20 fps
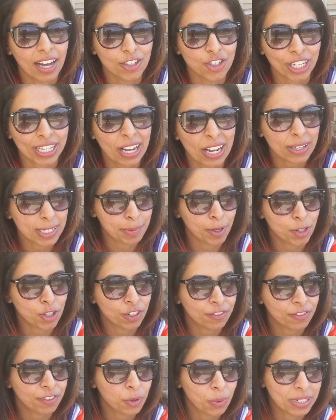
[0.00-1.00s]
Check it out,
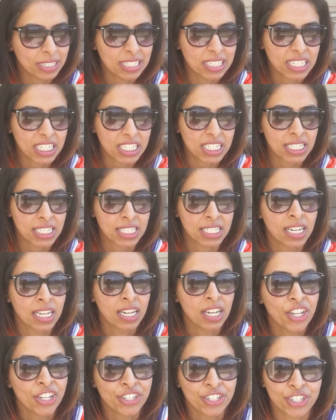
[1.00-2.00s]
especially if you want a nice
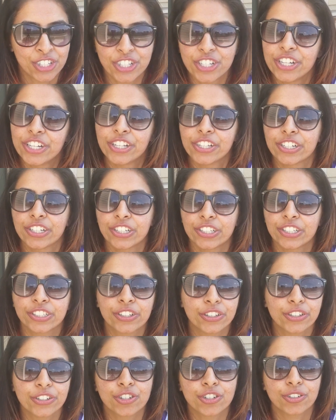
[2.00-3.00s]
Southern
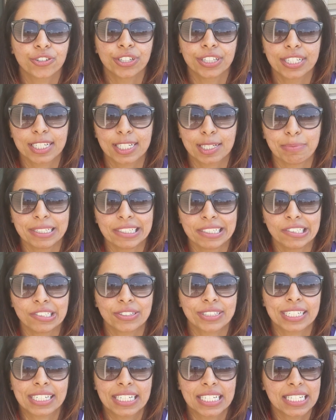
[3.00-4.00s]
cultural
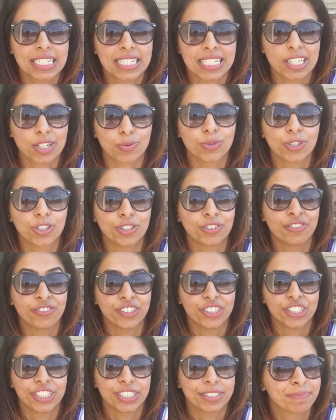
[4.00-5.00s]
experience. It's real
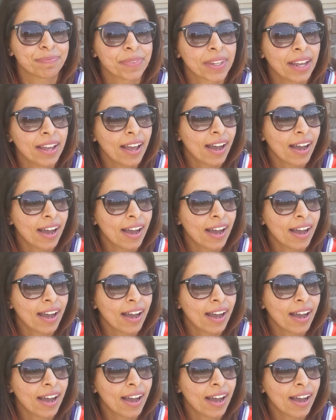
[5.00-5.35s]
fun.